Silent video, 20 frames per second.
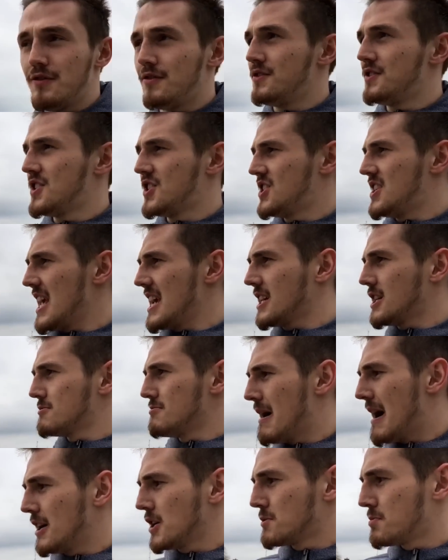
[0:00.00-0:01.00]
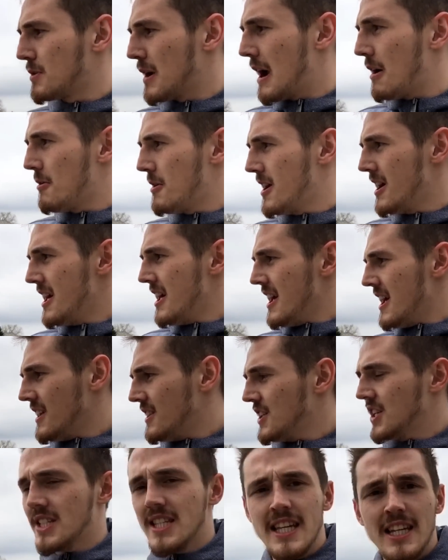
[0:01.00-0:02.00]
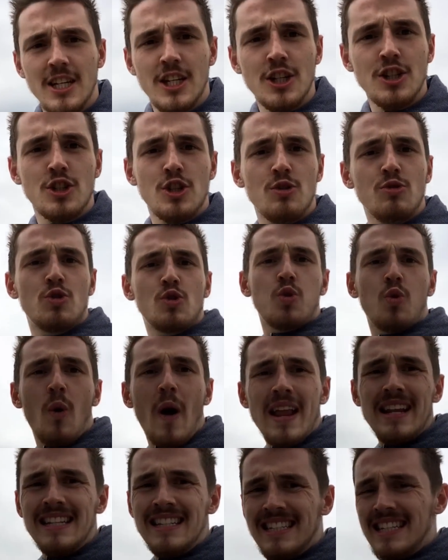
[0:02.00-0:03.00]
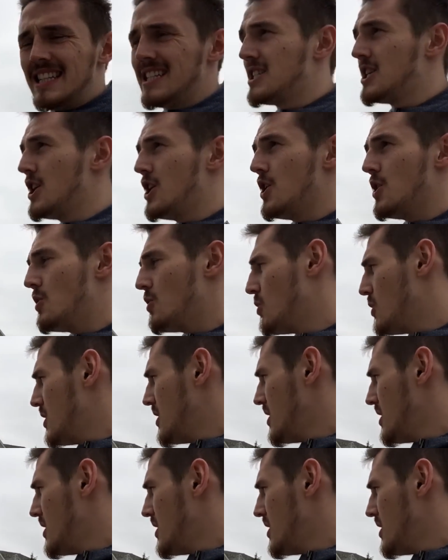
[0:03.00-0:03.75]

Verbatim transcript: six miles per hour. This thing can do twenty-two.